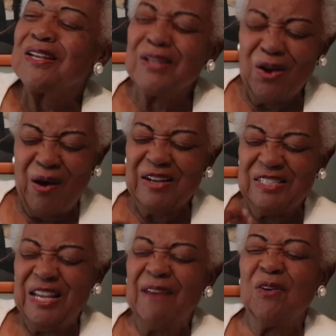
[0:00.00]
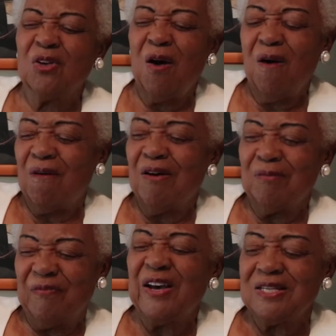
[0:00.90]
No, I didn't have a call.
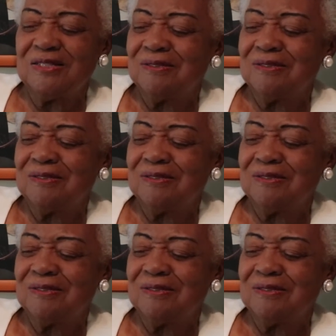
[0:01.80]
I'm fine.